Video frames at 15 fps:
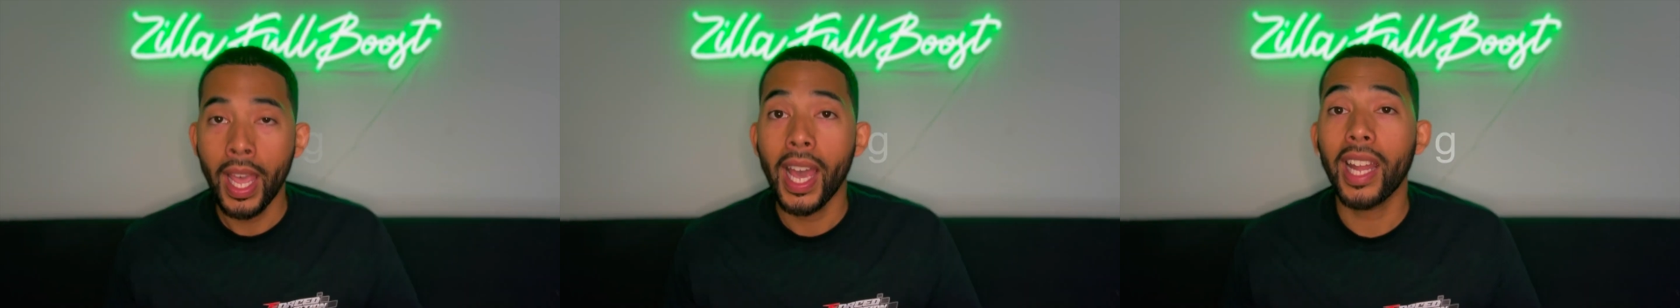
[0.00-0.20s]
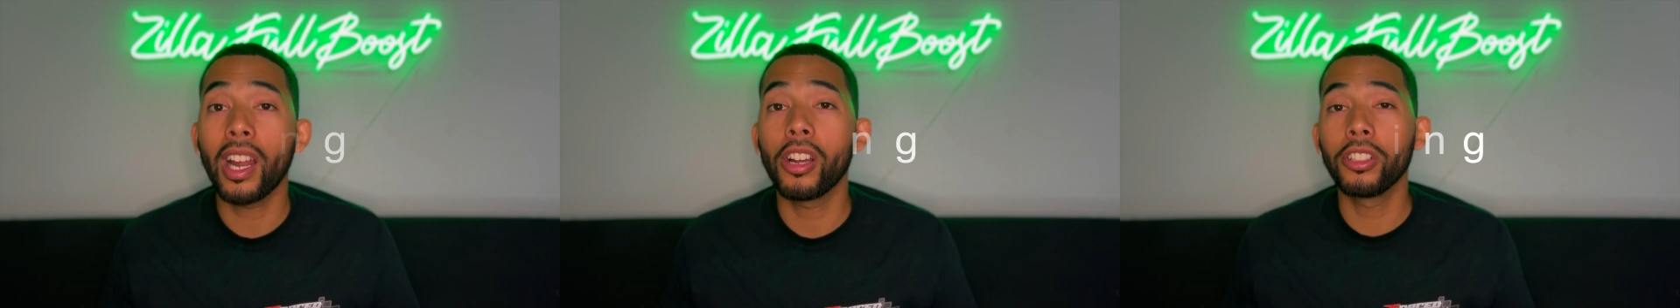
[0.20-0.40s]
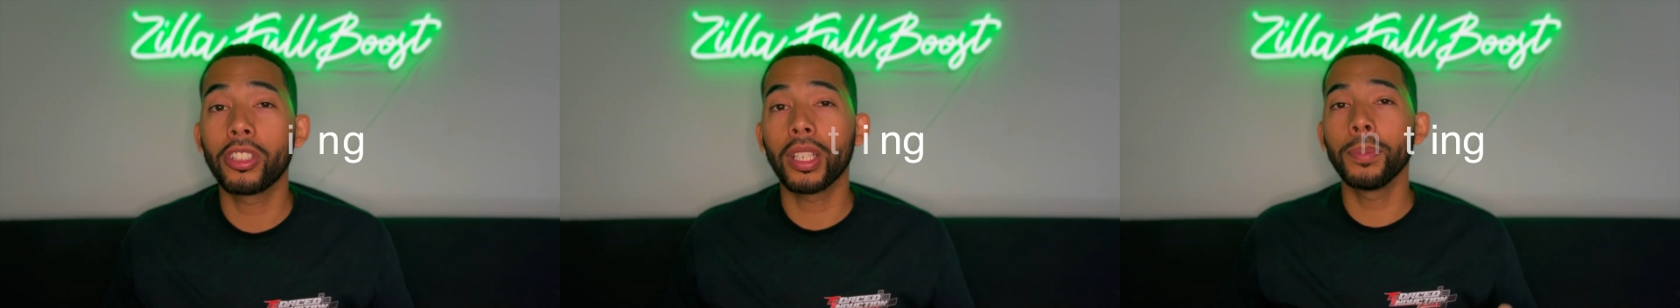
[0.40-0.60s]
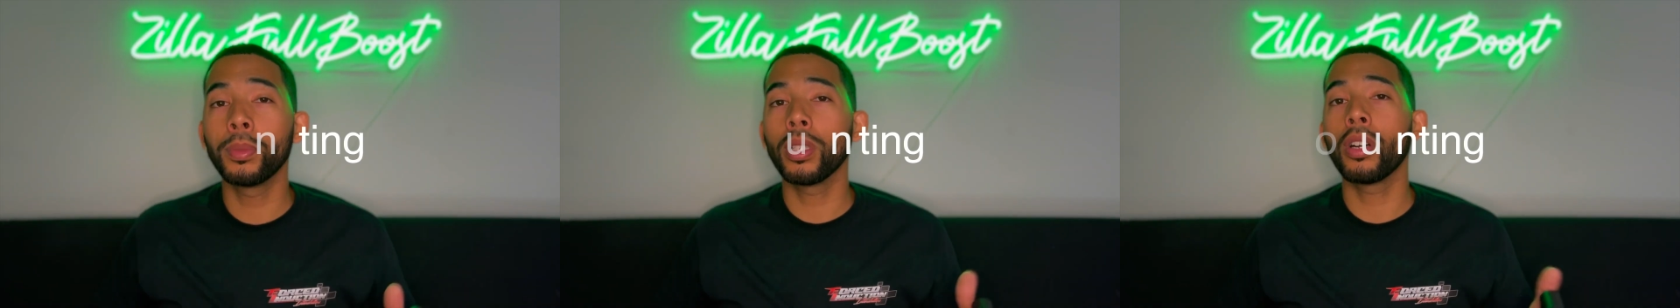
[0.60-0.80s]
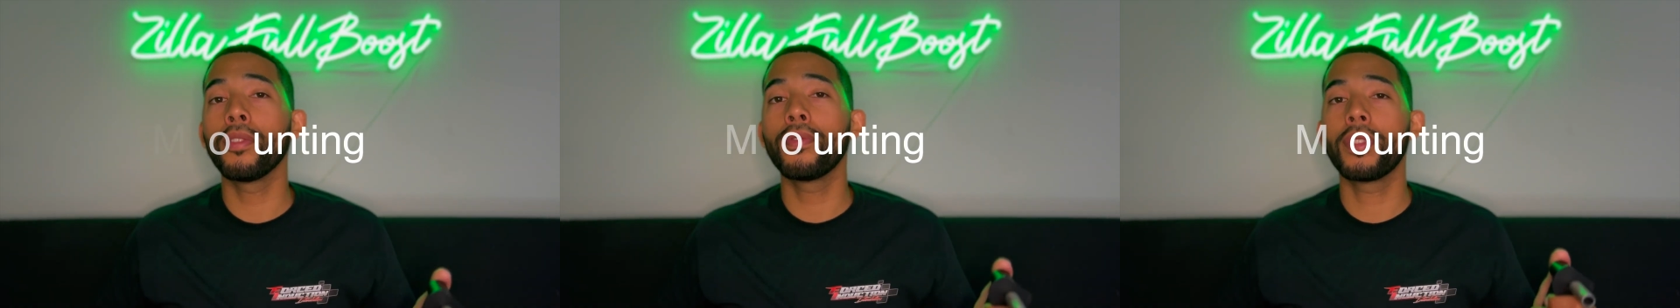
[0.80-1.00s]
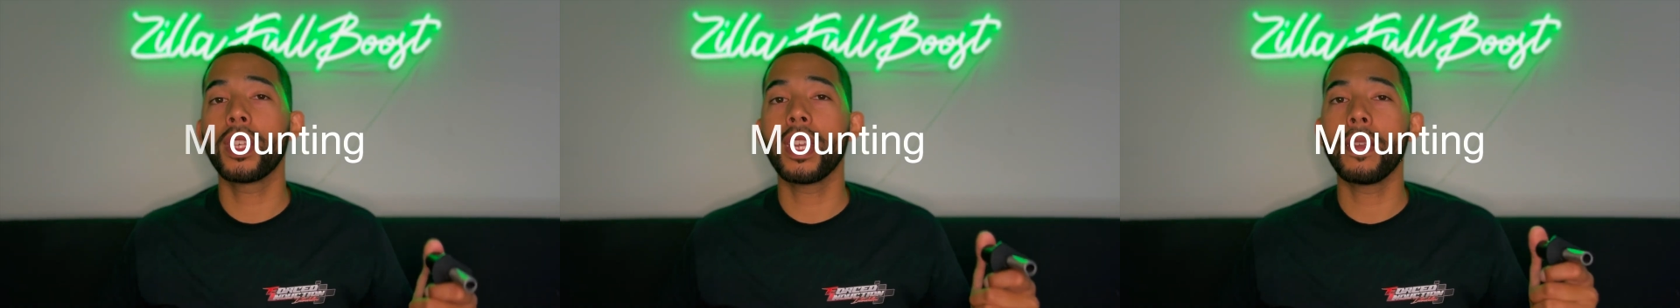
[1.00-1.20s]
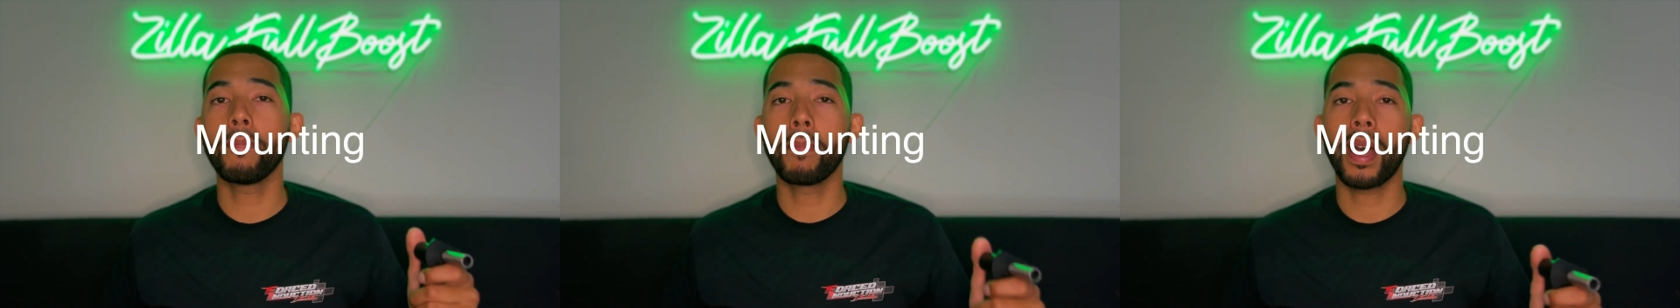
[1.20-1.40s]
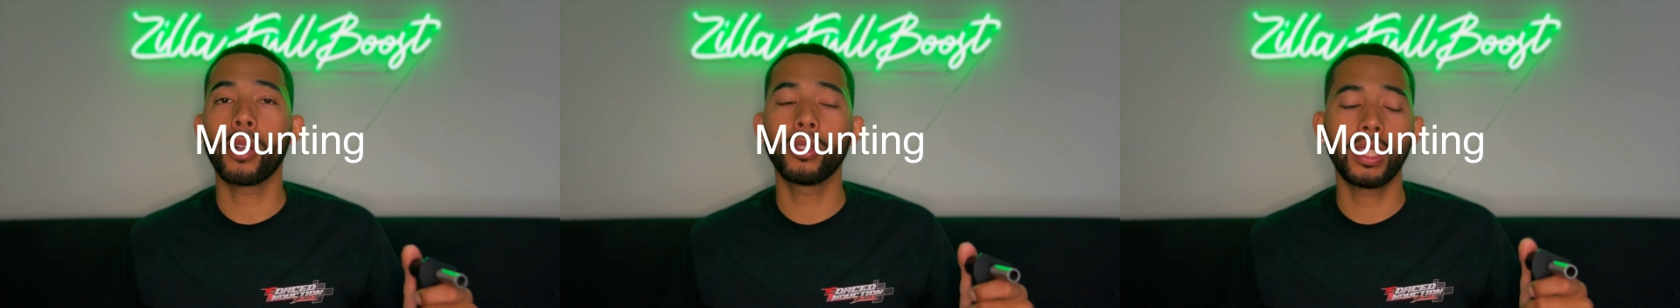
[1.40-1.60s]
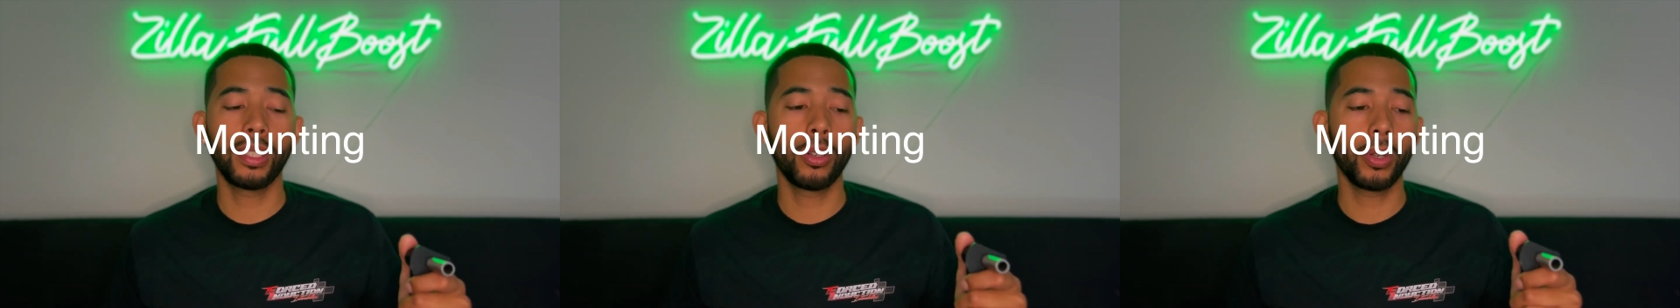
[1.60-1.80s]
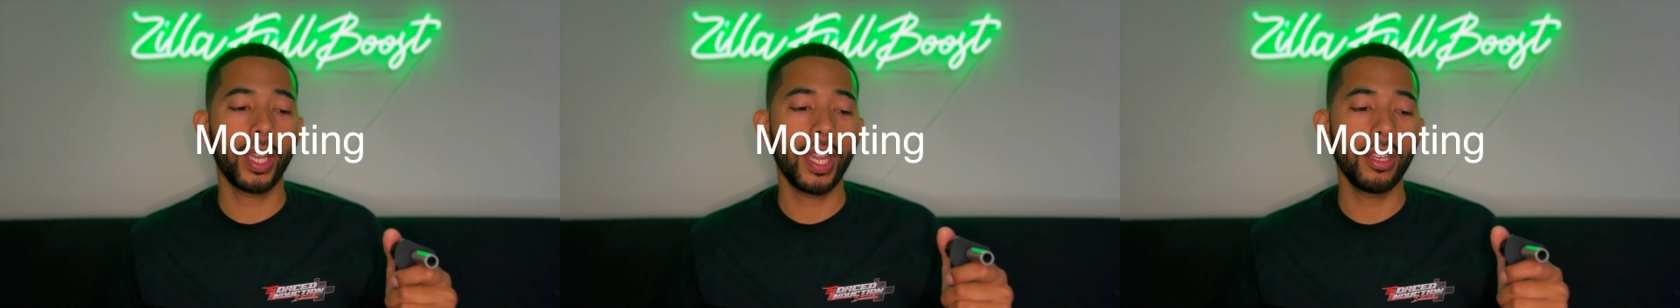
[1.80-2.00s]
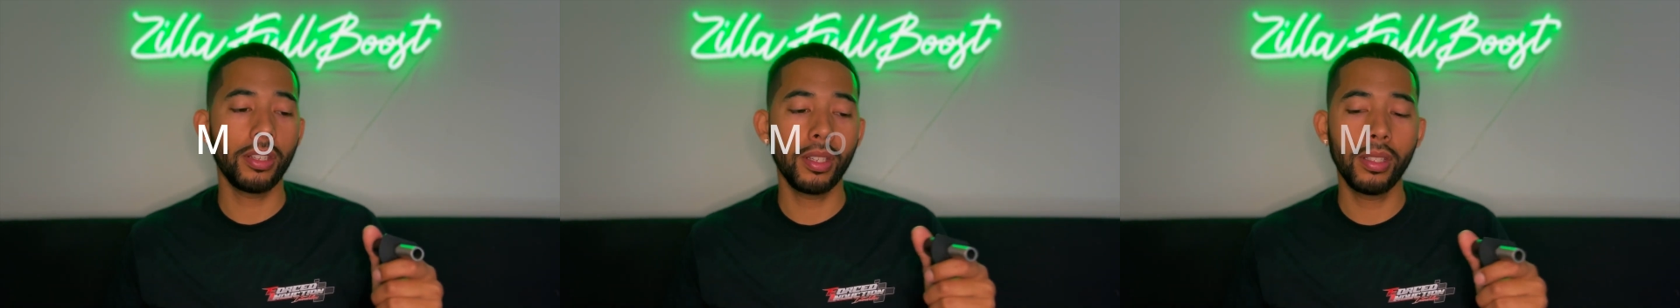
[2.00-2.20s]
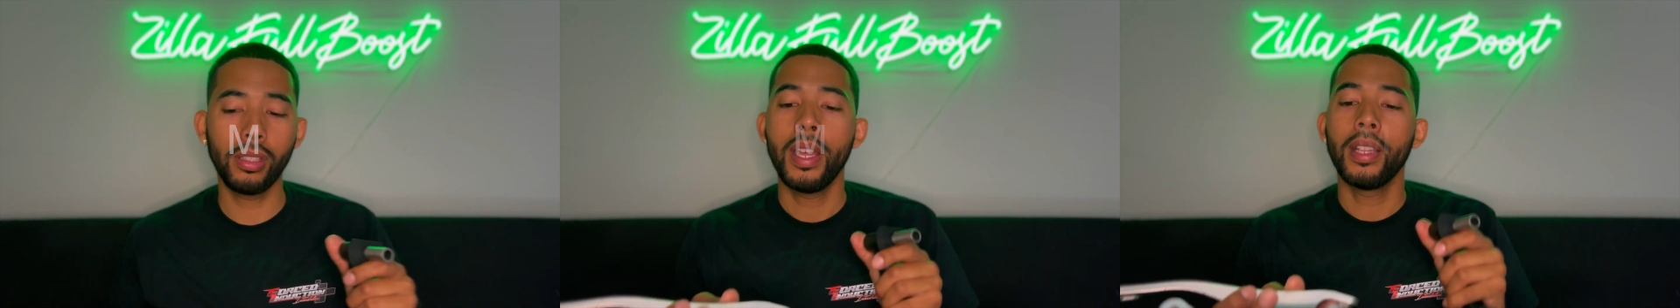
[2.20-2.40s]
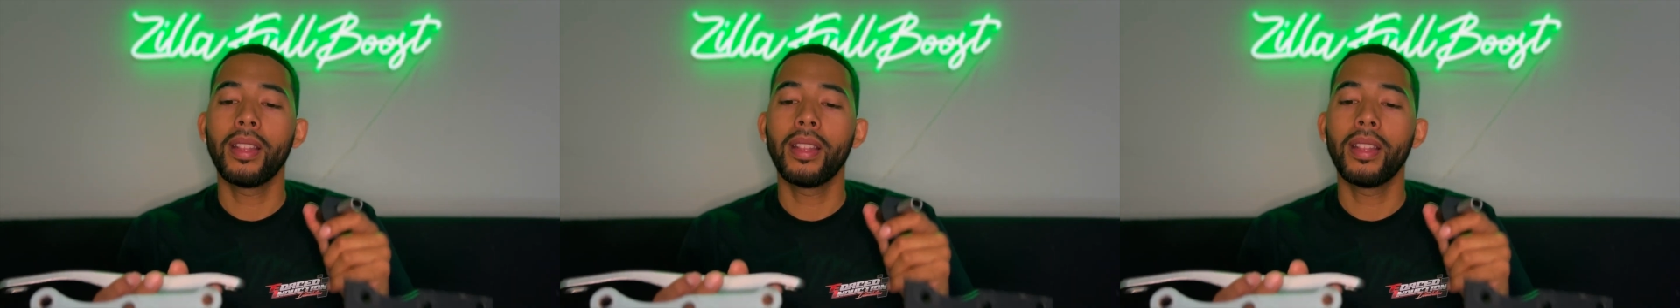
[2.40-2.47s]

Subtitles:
And now in terms of the mounting locations,